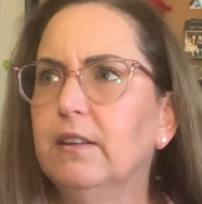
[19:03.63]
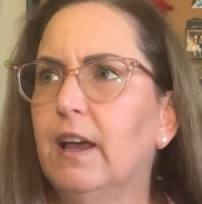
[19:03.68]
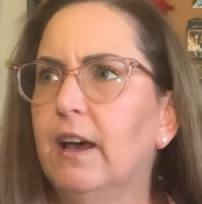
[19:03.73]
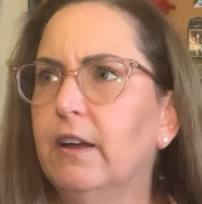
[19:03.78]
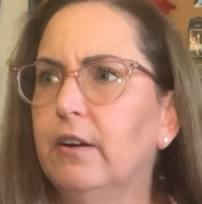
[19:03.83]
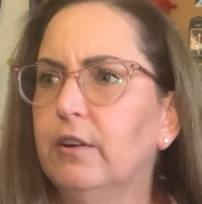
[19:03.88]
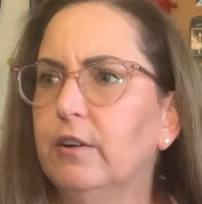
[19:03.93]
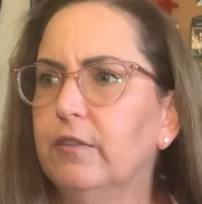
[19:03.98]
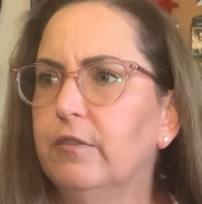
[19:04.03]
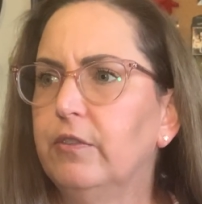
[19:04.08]

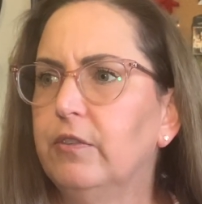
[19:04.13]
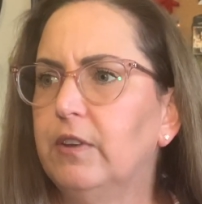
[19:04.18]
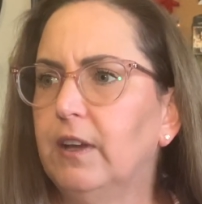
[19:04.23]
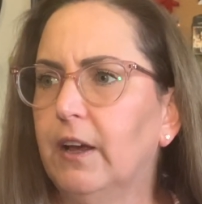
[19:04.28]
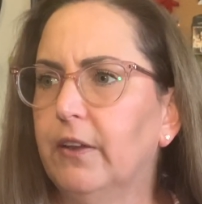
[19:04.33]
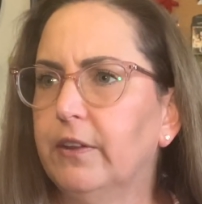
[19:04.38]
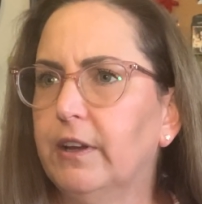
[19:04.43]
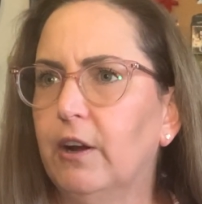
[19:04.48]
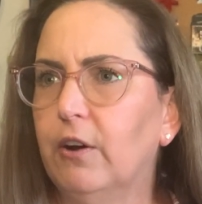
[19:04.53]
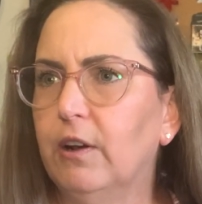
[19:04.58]
out of
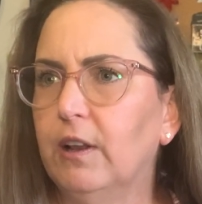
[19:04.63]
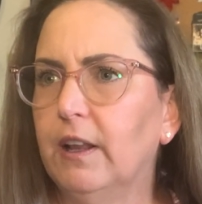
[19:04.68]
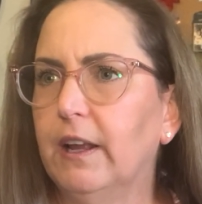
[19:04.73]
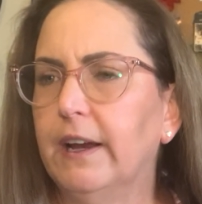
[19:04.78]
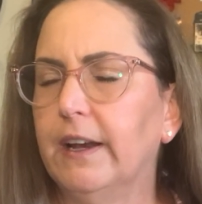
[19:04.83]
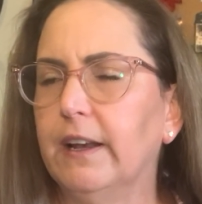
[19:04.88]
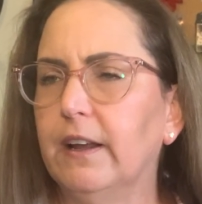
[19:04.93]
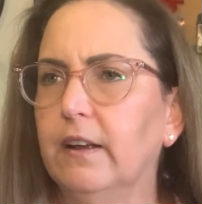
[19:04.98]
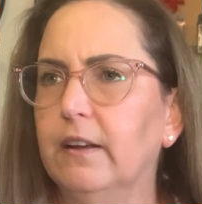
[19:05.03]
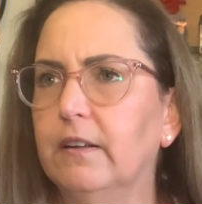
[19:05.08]
South
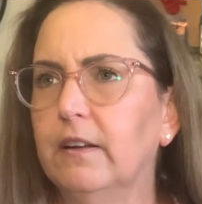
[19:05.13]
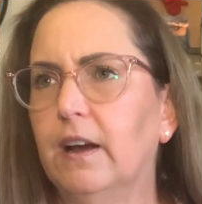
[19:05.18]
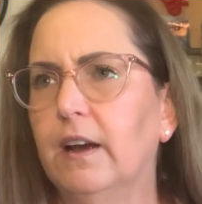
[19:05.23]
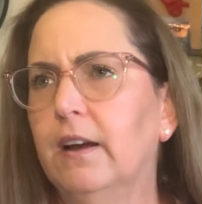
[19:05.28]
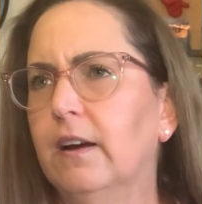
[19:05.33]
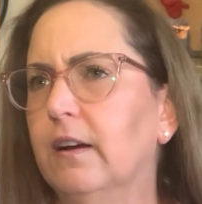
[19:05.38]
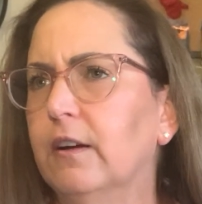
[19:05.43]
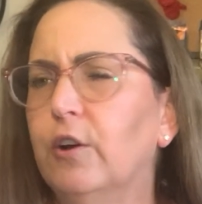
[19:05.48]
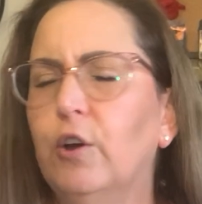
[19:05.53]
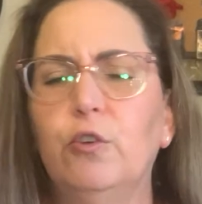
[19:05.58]
Carolina,
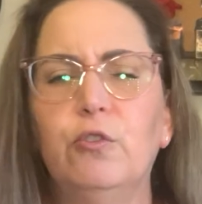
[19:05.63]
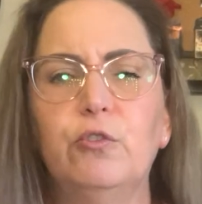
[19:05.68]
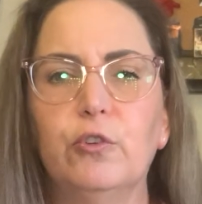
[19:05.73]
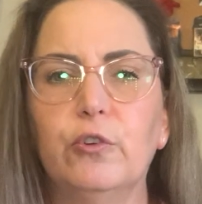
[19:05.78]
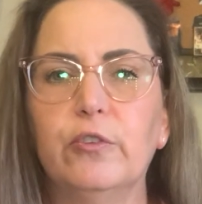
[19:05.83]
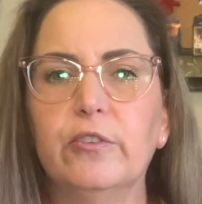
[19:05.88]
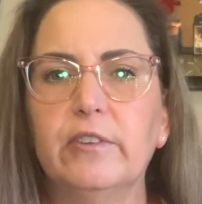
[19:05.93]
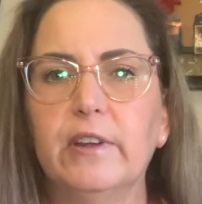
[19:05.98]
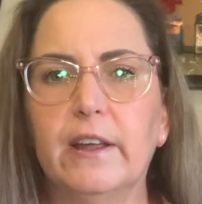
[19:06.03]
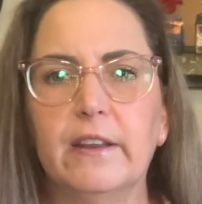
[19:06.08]
coastal
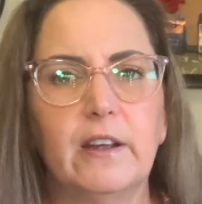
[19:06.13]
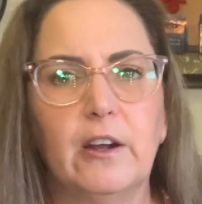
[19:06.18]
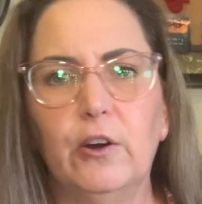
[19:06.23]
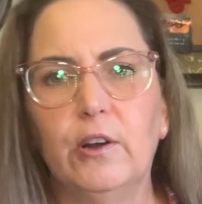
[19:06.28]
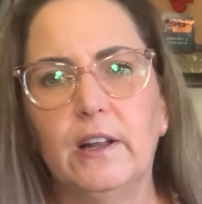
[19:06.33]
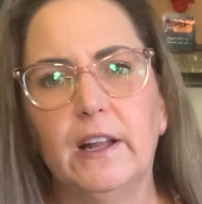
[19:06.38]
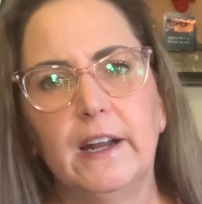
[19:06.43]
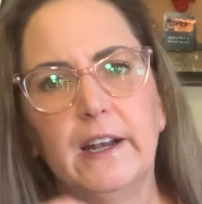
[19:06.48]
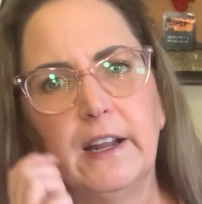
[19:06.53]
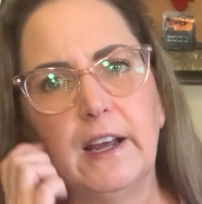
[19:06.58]
South
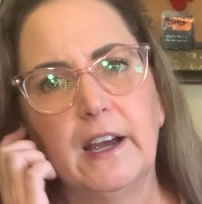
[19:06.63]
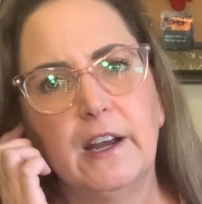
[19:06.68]
Carolina.